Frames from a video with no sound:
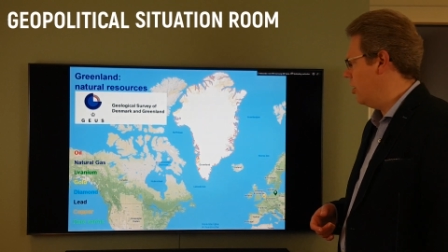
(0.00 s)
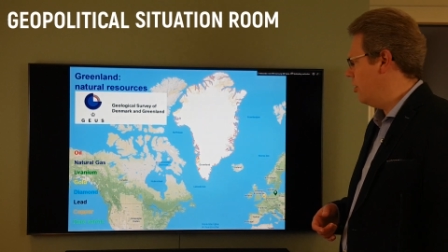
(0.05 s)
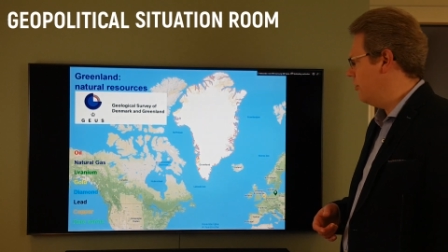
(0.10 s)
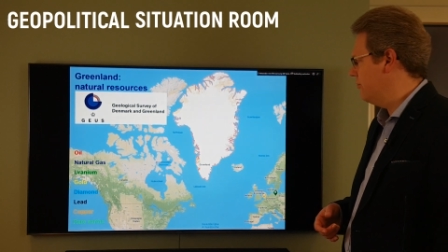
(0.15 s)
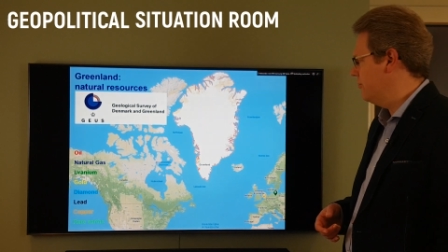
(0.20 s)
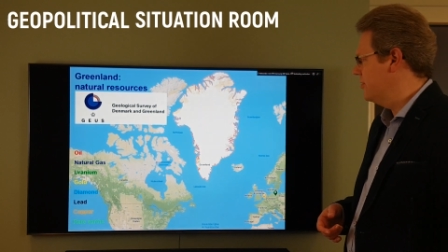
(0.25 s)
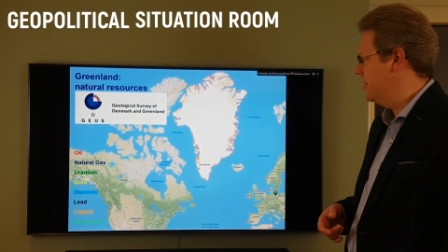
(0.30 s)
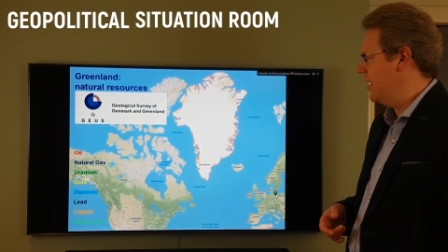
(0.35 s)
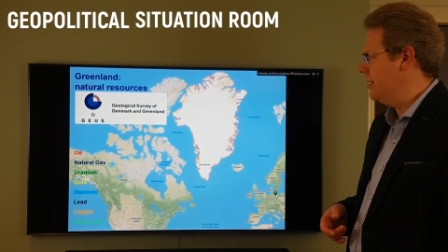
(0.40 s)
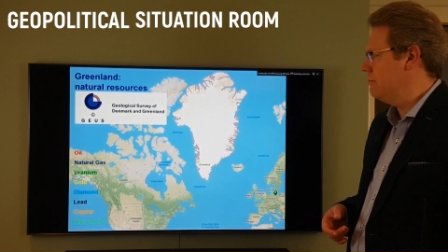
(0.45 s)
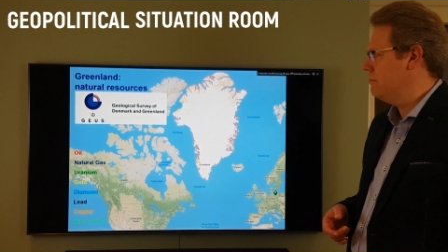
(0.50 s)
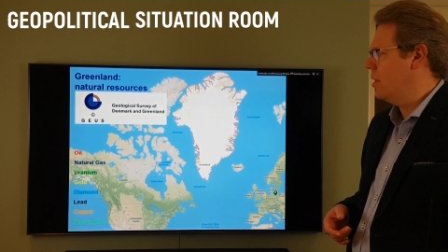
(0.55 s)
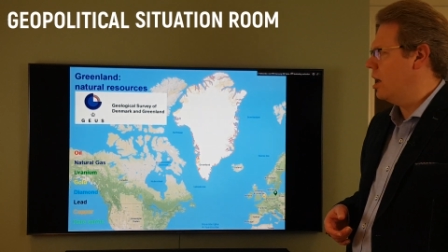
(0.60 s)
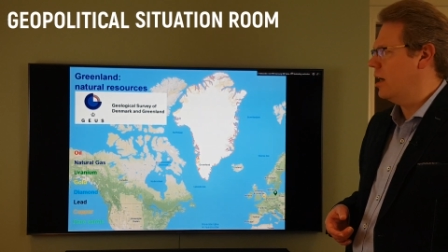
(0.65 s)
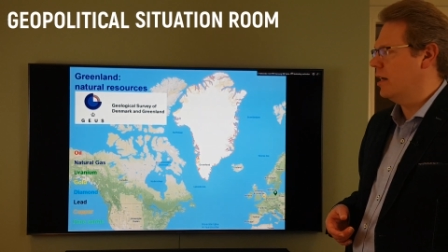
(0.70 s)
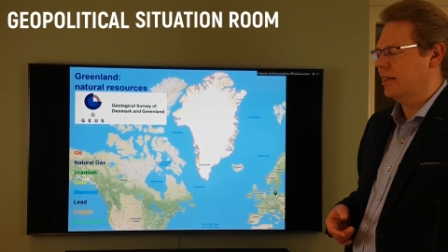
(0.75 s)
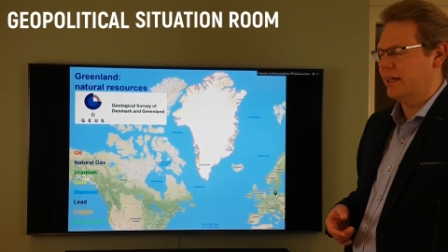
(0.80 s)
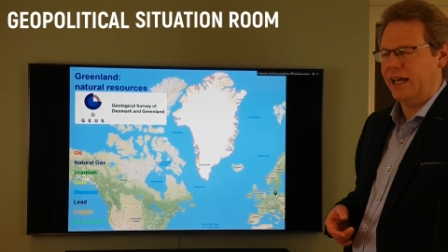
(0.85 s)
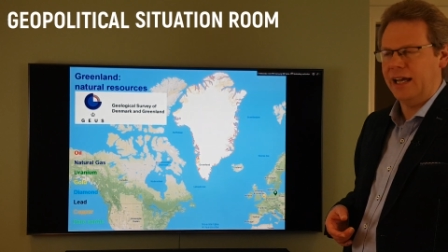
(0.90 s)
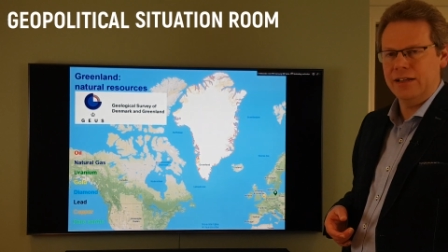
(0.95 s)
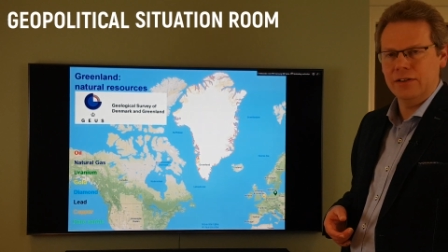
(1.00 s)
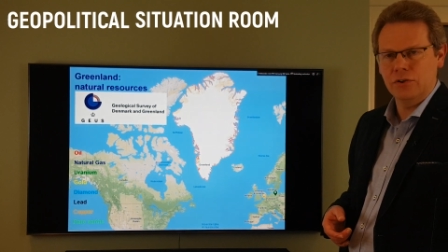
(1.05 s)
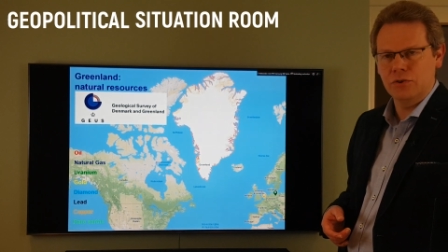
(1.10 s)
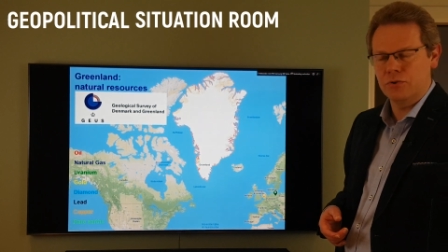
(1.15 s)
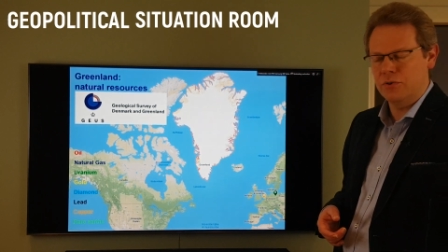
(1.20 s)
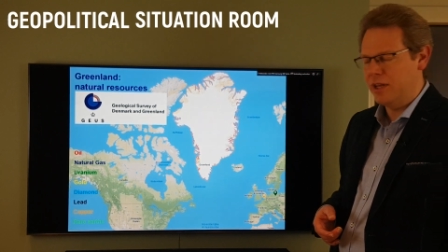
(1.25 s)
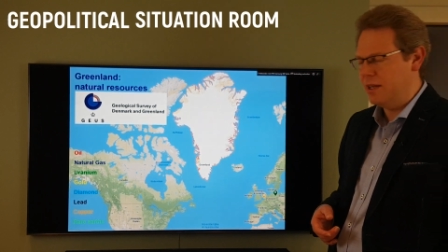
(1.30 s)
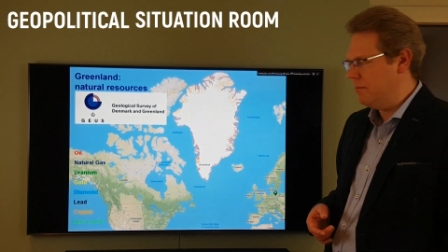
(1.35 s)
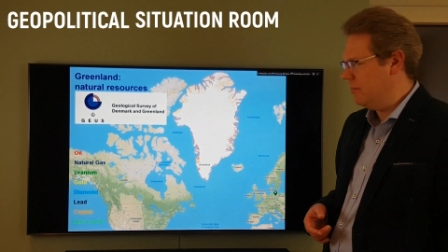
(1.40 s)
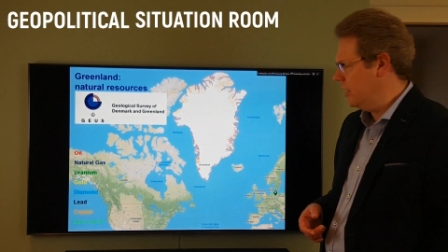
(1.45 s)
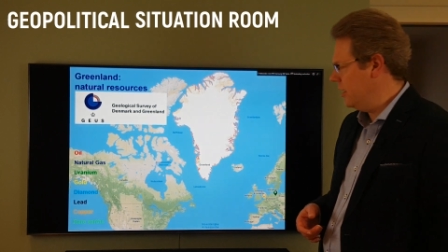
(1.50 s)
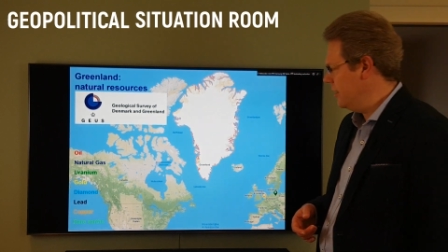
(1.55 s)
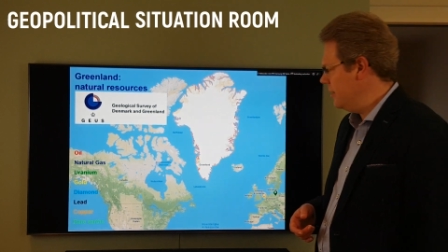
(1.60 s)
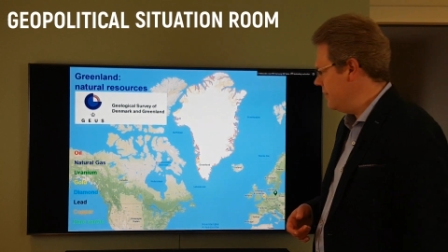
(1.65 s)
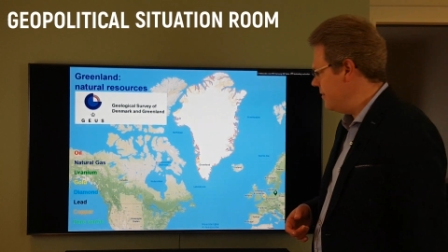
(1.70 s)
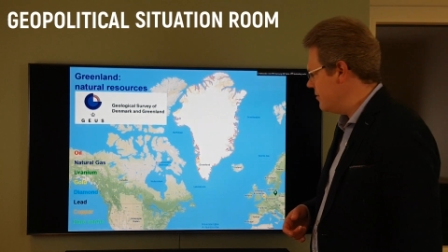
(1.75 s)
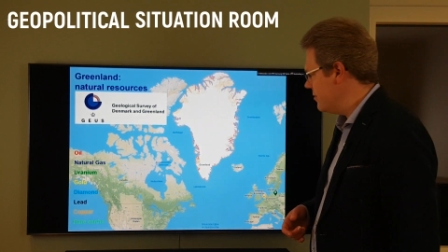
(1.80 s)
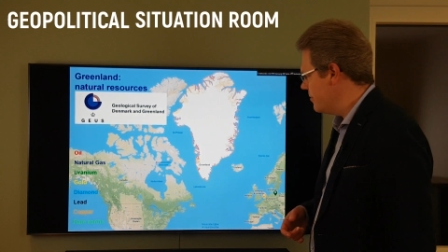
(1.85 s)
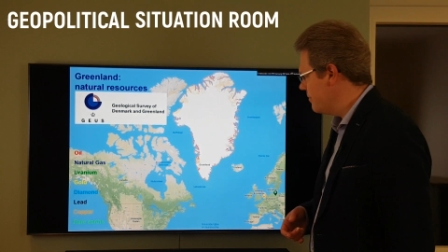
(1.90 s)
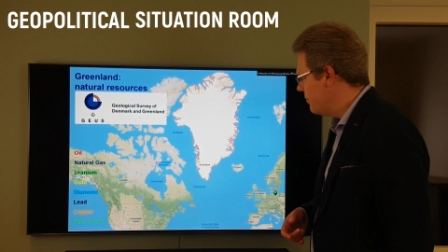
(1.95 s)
of Denmark and Greenland.